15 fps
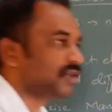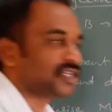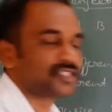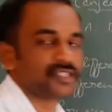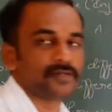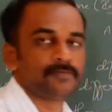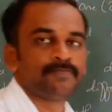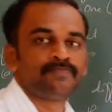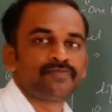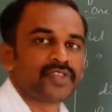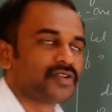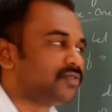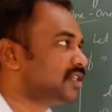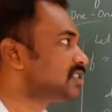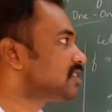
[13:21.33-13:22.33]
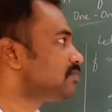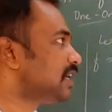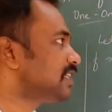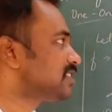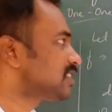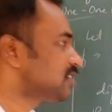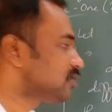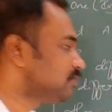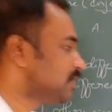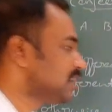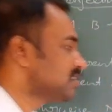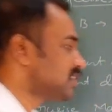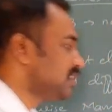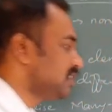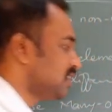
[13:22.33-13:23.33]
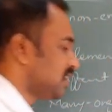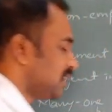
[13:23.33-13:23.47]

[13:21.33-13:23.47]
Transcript: function. What is the bisective function?